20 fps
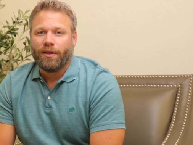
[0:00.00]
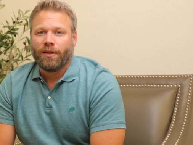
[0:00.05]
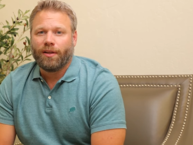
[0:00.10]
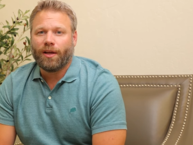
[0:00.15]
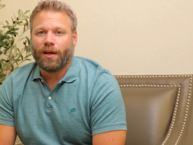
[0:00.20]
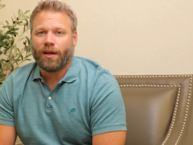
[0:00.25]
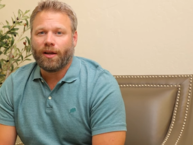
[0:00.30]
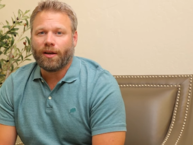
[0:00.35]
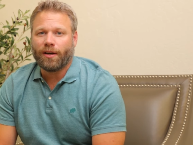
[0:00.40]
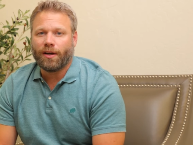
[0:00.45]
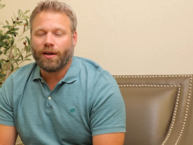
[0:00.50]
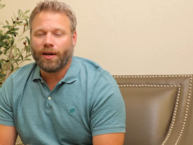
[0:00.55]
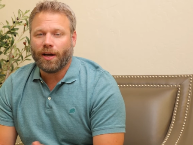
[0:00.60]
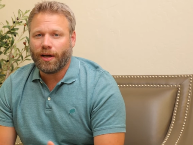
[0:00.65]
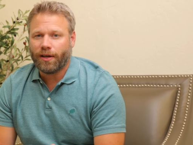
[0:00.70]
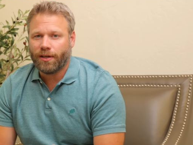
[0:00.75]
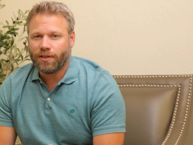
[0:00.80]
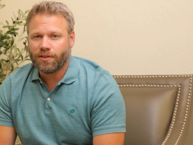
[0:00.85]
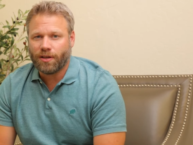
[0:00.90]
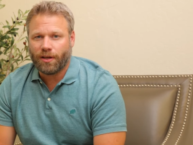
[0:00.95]
that
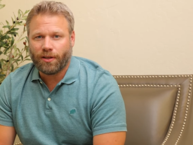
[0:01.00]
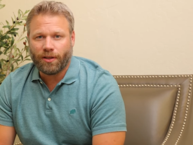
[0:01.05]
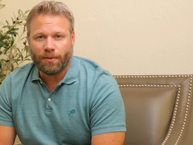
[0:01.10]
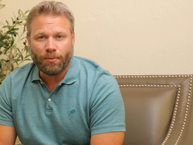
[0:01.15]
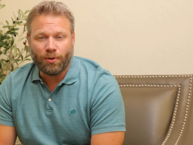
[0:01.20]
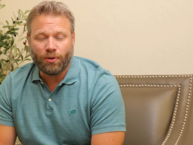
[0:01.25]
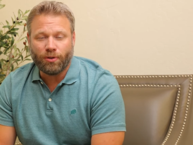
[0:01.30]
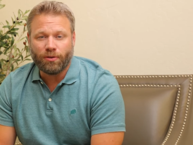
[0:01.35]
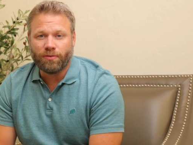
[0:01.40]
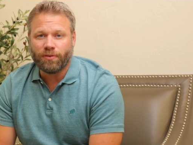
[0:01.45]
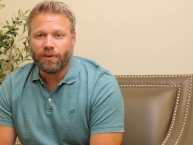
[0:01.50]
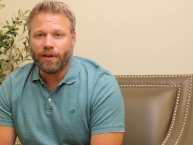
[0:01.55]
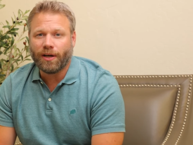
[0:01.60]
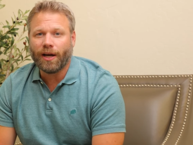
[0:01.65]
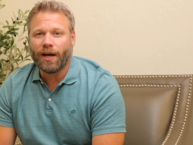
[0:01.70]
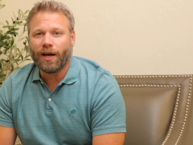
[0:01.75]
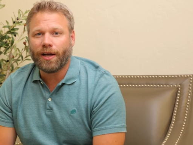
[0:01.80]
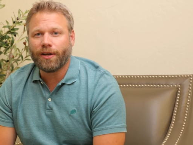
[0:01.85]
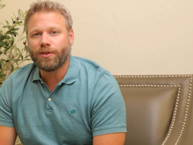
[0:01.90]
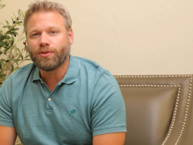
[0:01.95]
God is on the move,
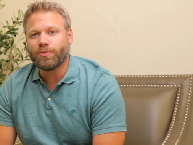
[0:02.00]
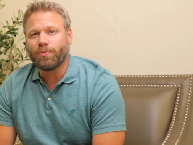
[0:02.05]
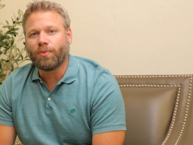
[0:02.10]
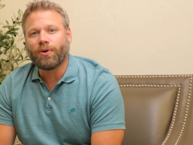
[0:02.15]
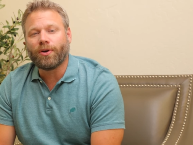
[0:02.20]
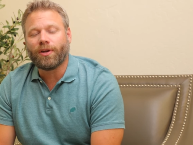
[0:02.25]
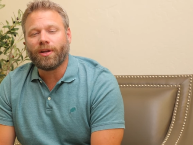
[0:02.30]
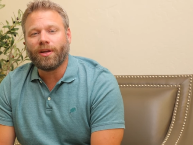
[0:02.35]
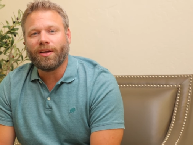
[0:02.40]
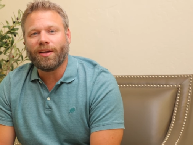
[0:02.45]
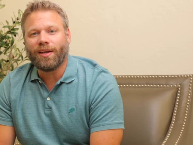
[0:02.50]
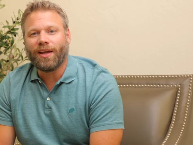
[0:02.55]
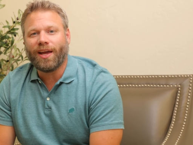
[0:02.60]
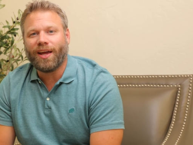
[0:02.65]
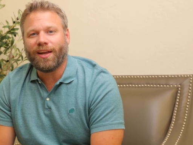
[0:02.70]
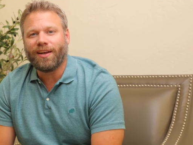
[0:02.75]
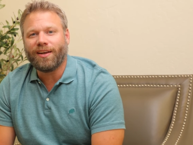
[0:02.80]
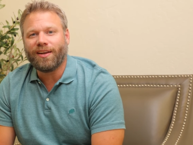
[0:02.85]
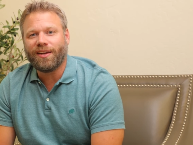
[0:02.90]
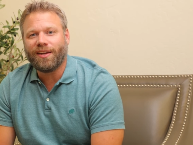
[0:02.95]
God is working,
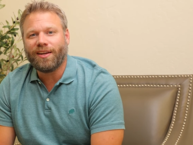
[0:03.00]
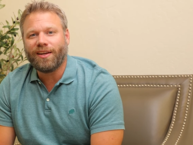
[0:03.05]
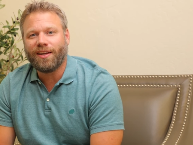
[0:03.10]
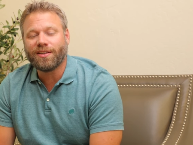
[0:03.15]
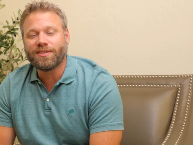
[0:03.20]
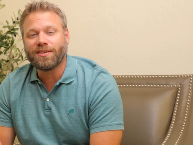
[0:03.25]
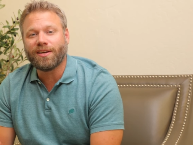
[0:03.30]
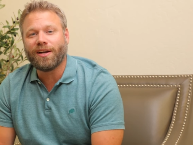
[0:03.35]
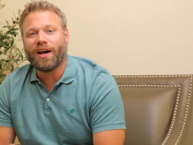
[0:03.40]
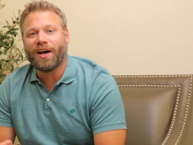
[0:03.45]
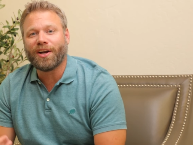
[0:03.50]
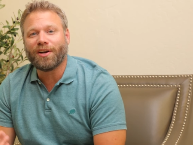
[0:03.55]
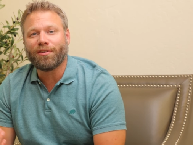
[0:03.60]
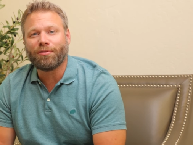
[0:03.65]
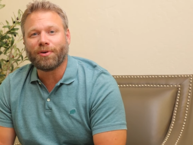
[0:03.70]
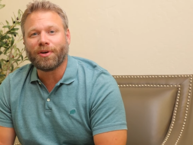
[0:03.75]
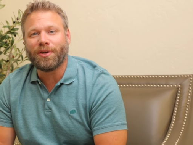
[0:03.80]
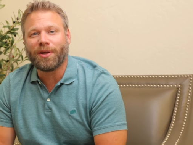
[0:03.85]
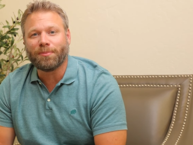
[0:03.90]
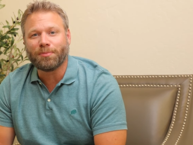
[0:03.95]
and He is a God of
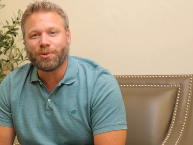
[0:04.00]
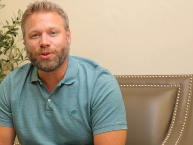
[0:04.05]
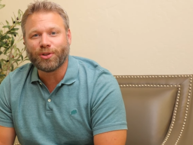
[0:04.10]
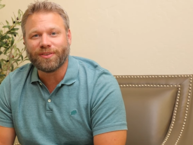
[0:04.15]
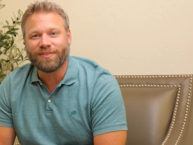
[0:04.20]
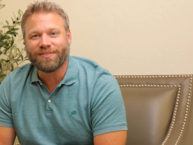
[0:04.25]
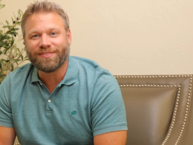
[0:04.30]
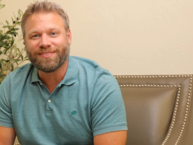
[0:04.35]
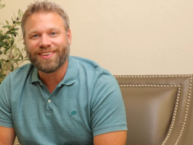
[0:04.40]
redemption.